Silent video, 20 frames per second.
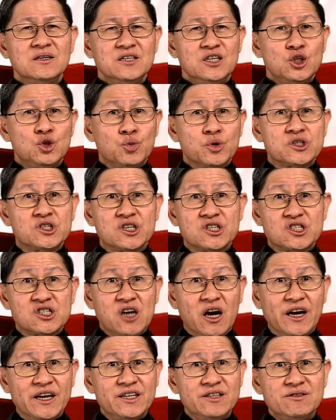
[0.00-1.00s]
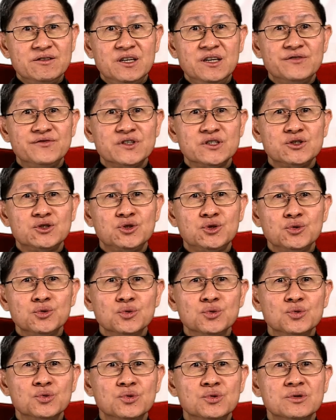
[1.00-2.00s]
It was a sign given
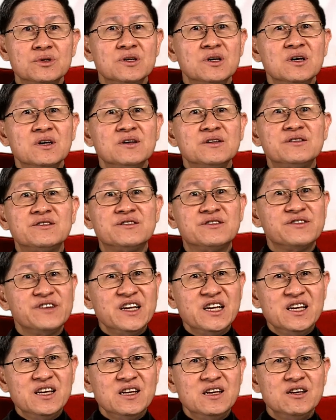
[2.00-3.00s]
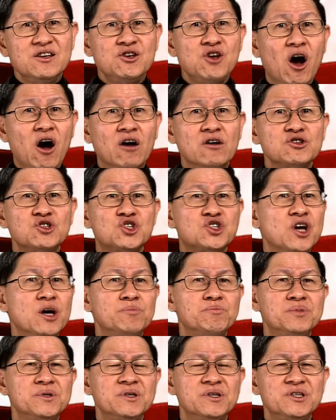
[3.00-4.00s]
to three young
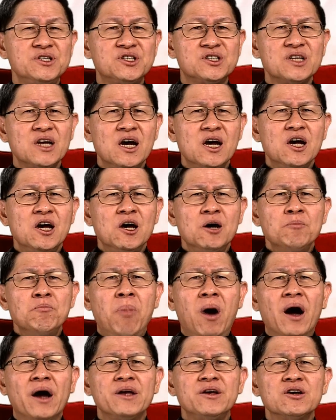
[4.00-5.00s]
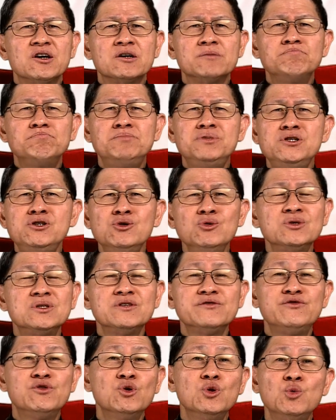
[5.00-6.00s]
shepherds by a
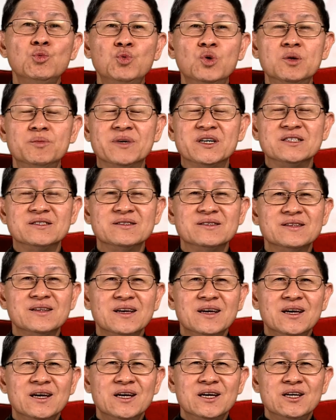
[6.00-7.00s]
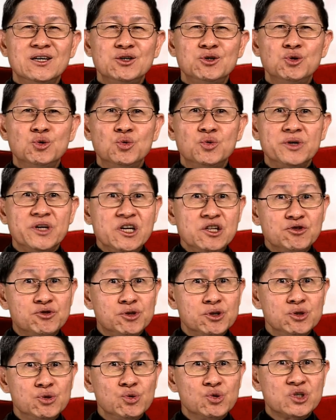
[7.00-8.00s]
beautiful woman who
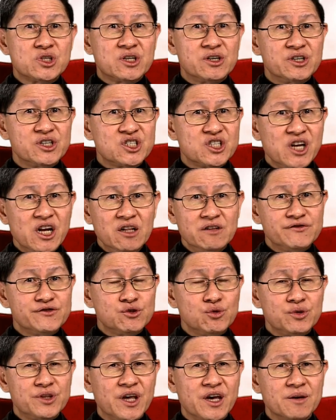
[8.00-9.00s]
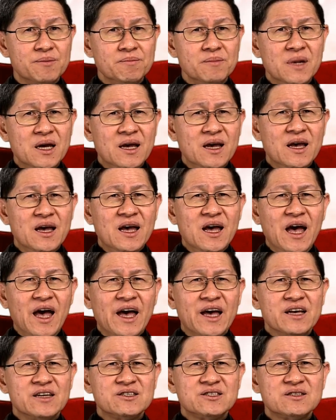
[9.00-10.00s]
introduced herself to them
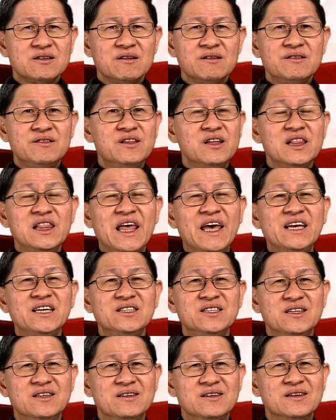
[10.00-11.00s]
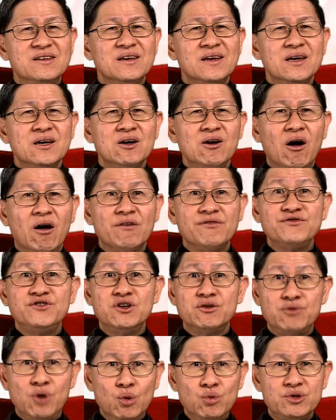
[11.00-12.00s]
as the Lady of
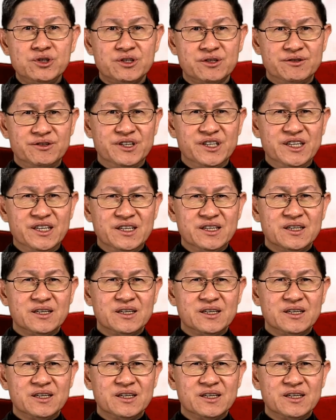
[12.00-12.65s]
the Rosary.